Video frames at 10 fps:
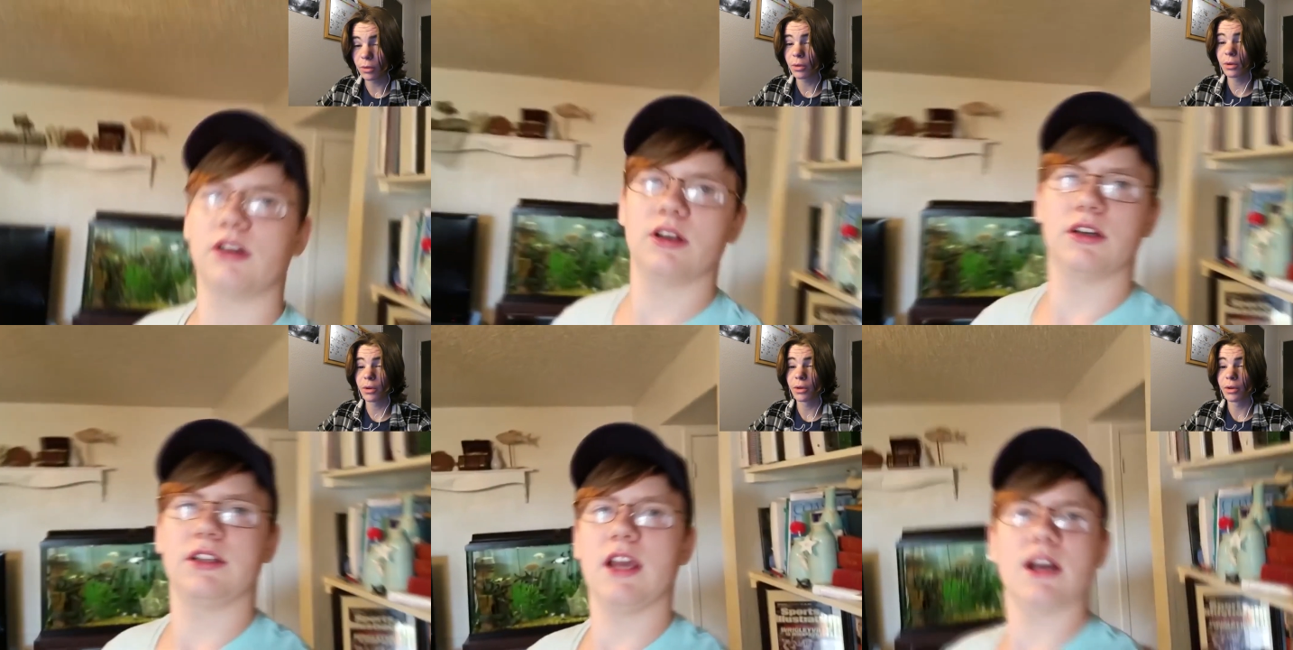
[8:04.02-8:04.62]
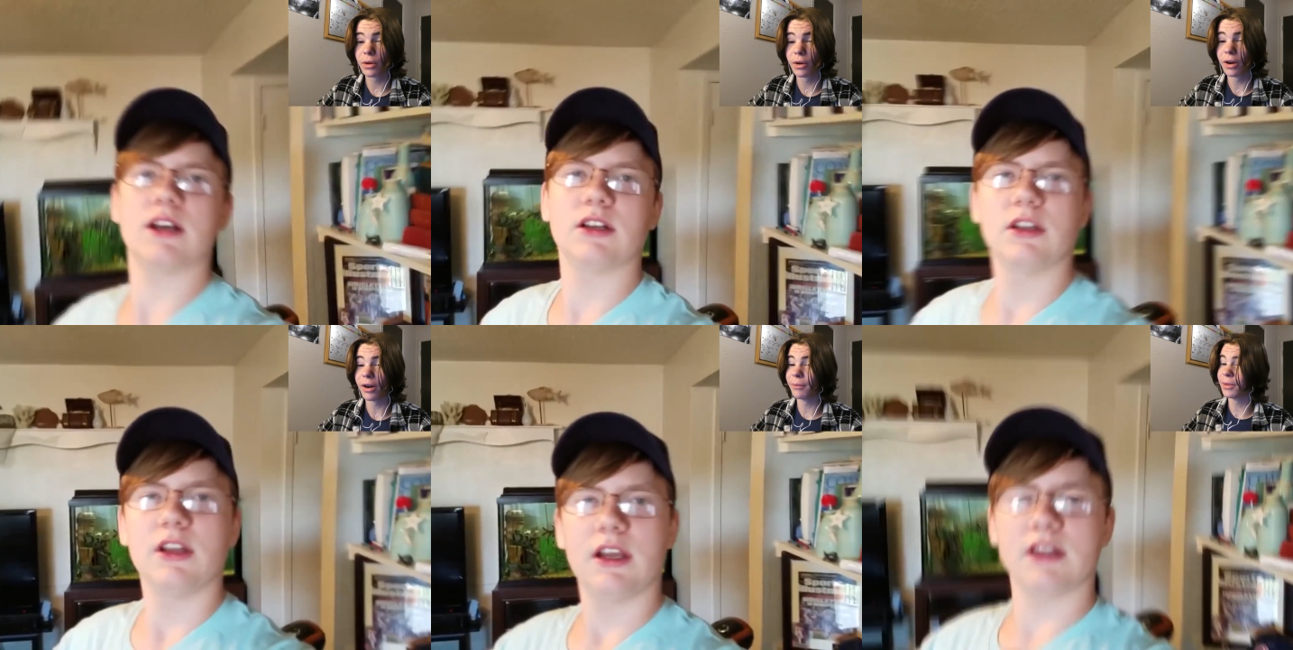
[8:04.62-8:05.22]
Speaker 1: uh, yeah,
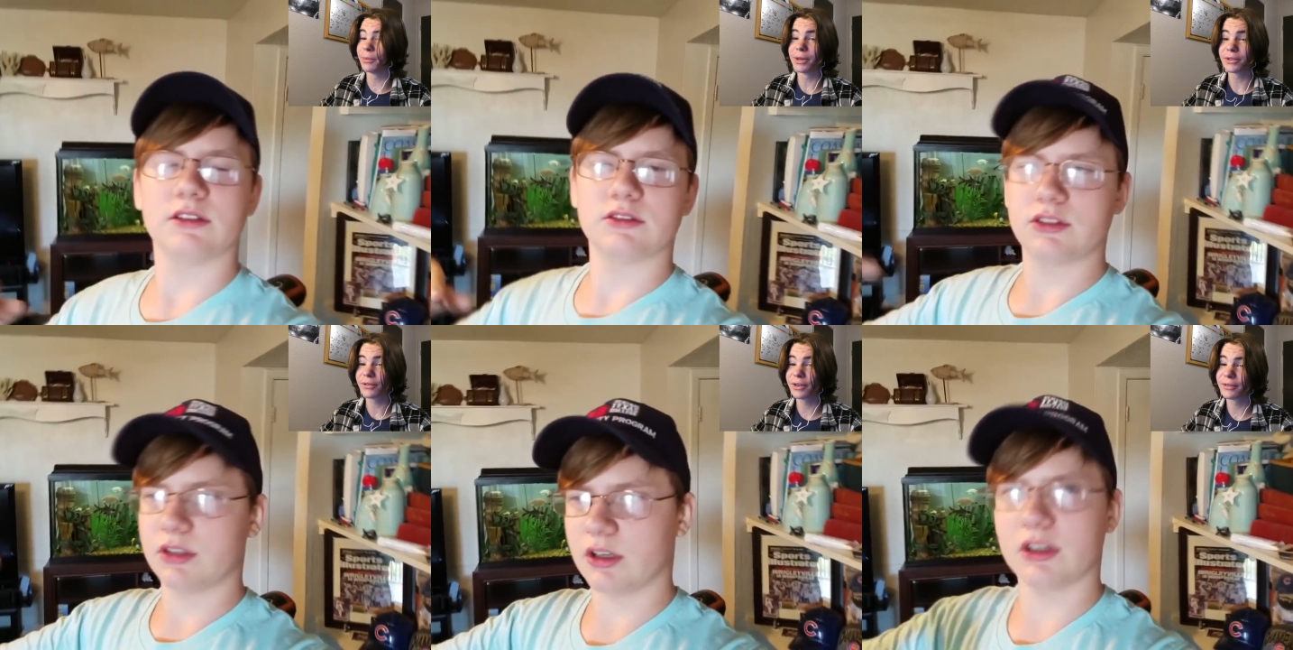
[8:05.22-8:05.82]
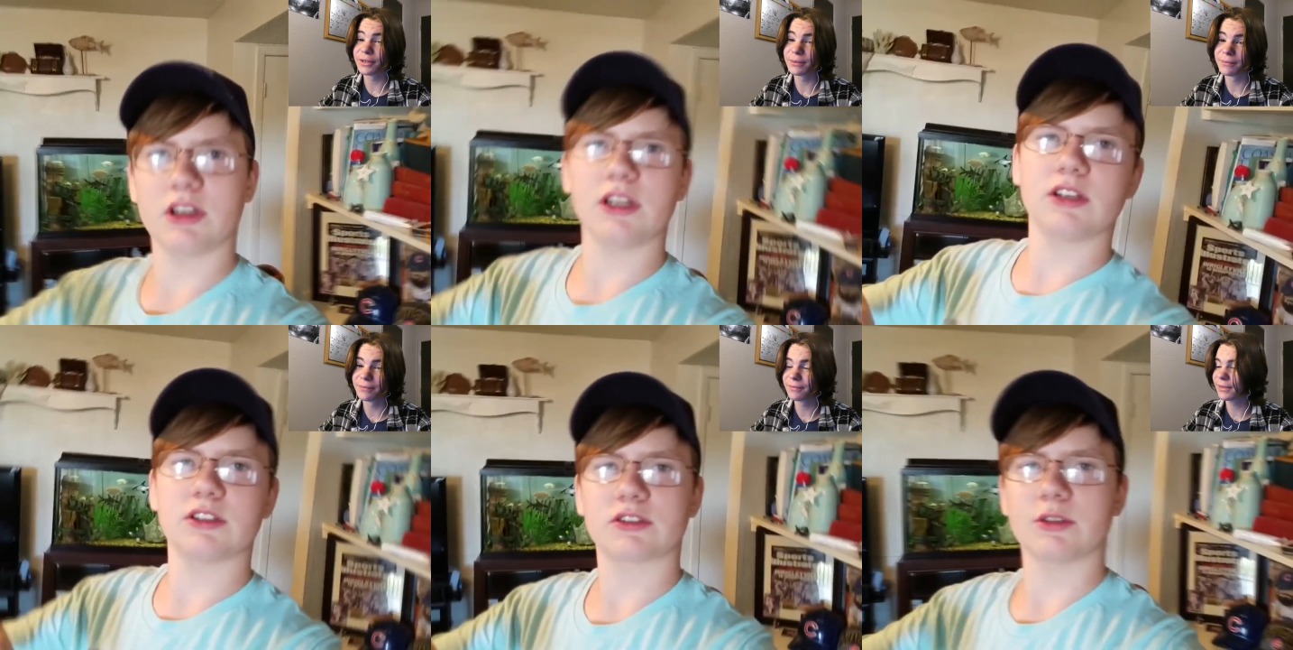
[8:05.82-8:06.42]
and the in the
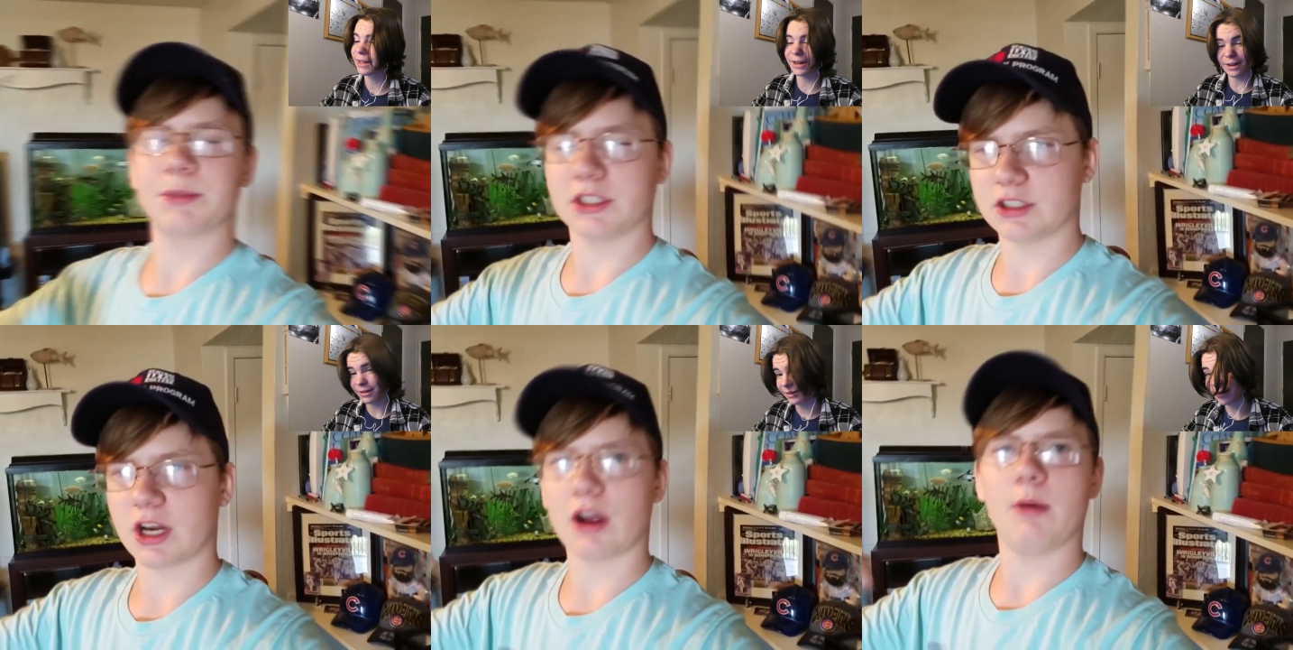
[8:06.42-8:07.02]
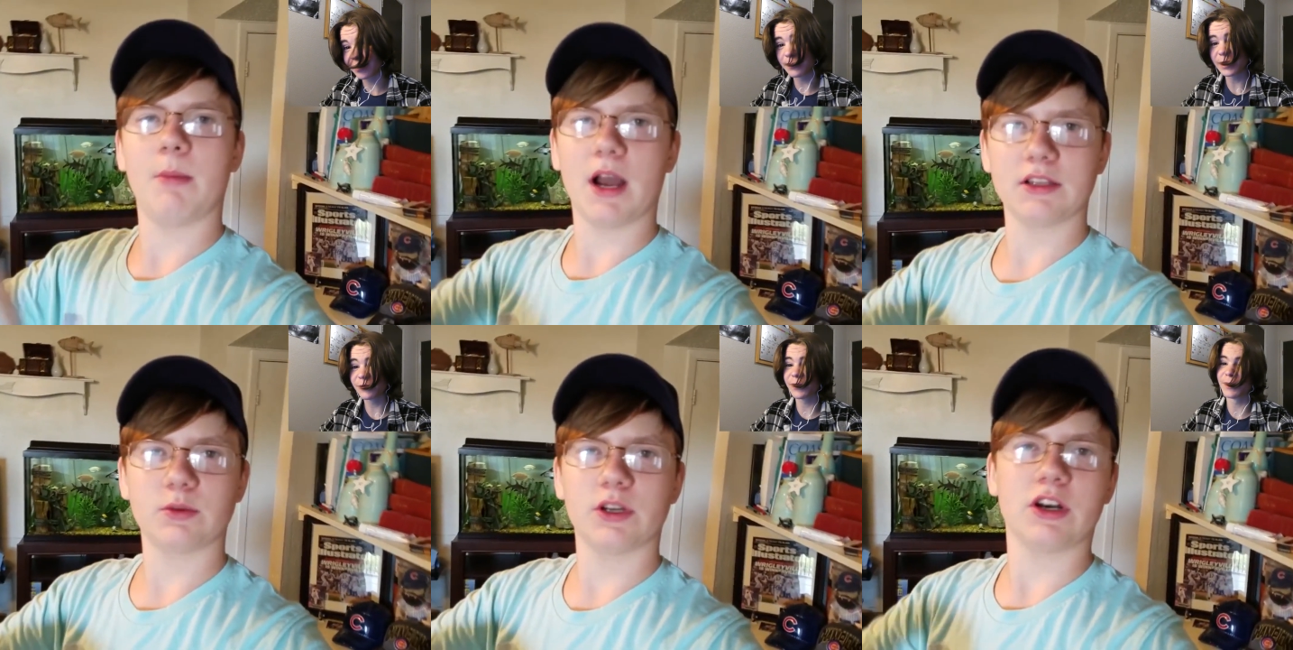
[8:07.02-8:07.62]
link in the description, check out the
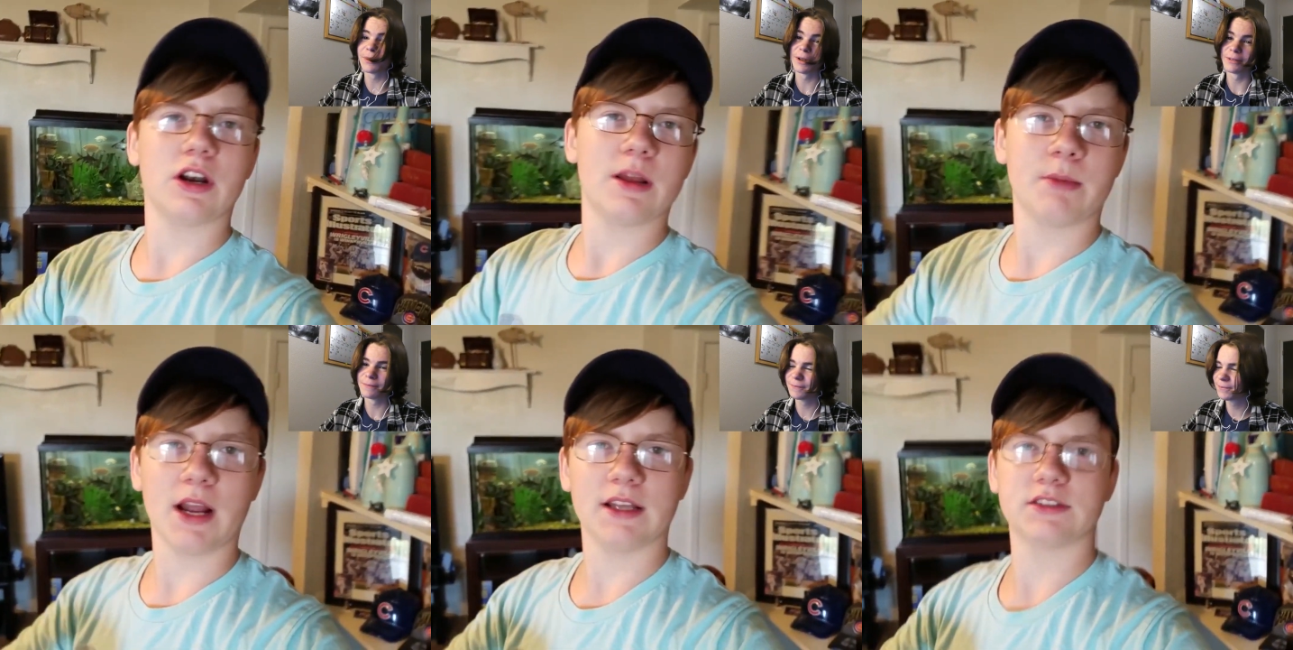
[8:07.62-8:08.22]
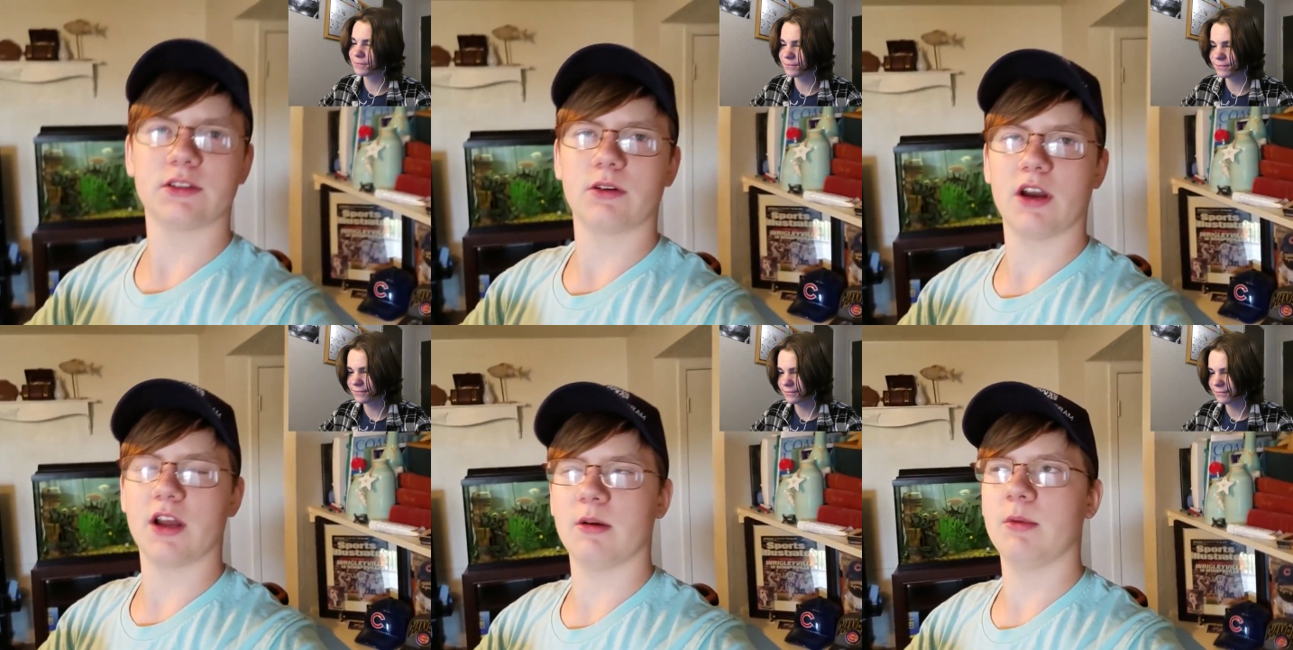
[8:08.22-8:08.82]
my Twitter and my
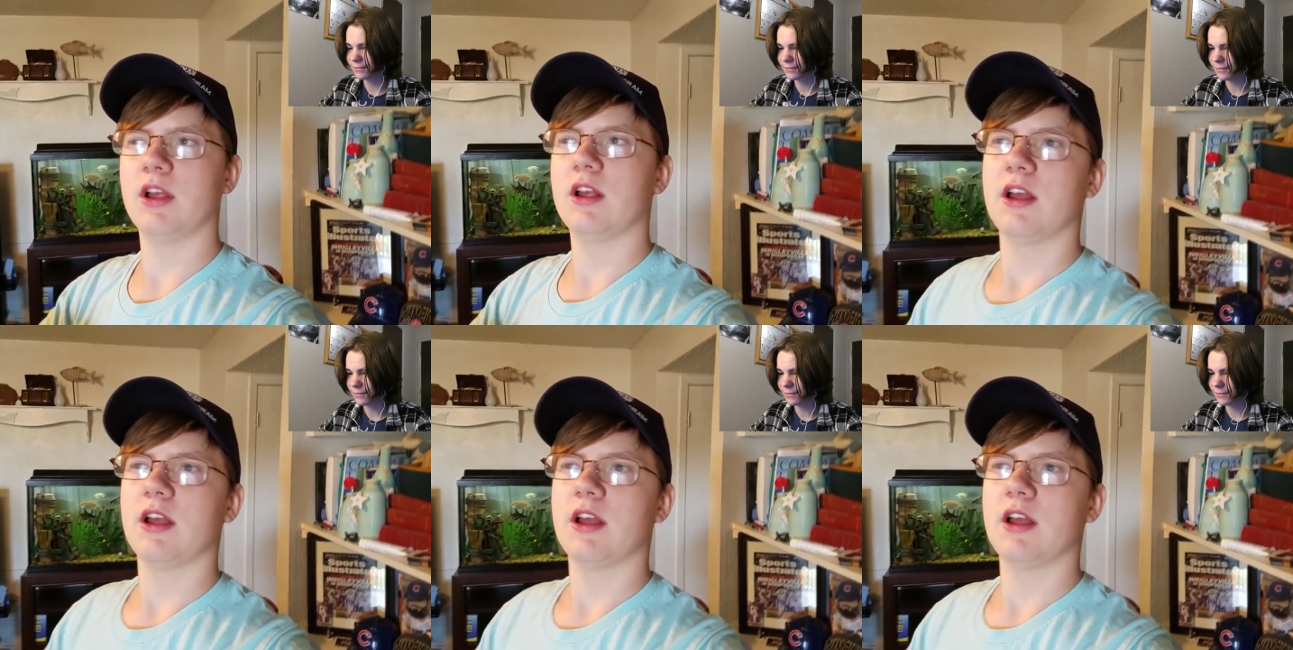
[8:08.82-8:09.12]
Instagram